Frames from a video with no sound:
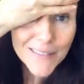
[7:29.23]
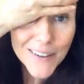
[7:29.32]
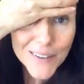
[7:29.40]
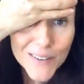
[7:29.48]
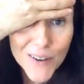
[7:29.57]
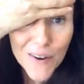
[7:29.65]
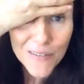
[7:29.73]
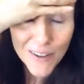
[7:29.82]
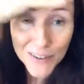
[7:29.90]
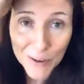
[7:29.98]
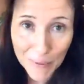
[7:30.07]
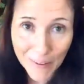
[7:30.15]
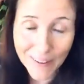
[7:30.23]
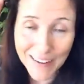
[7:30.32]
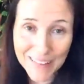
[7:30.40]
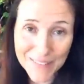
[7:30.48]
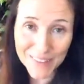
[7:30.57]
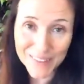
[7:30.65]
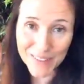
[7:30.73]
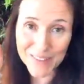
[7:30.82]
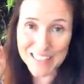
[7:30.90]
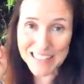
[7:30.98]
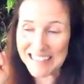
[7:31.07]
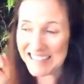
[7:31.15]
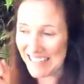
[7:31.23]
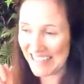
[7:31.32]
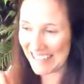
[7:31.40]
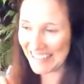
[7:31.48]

feel so vulnerable and I feel so cheesy